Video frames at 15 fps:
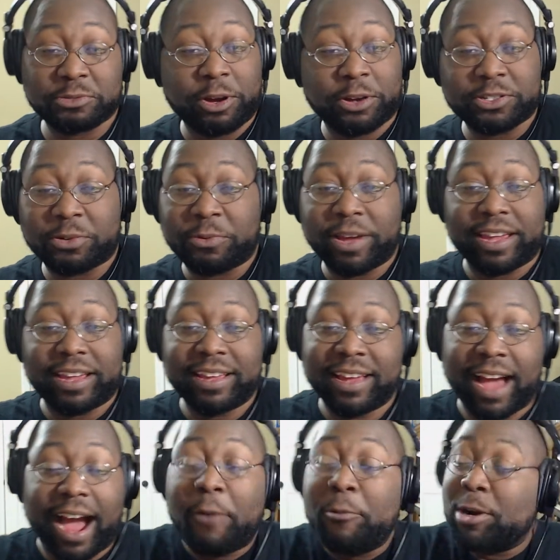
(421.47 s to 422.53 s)
walked away.
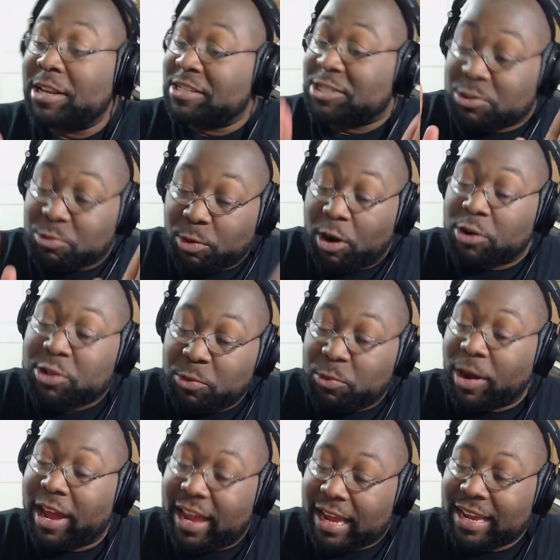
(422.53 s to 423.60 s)
I would have just walked
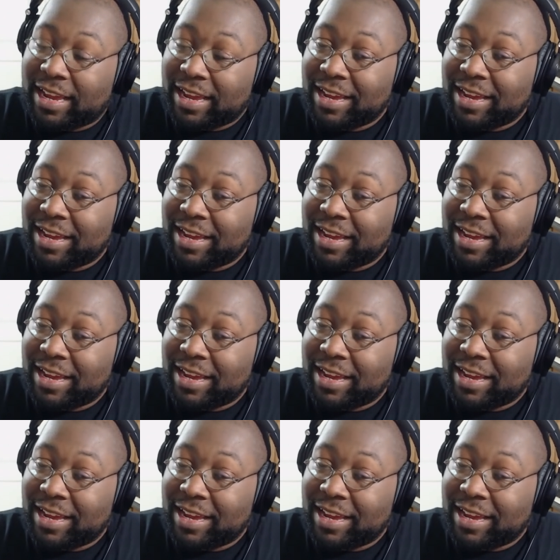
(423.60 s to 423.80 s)
away. Honestly,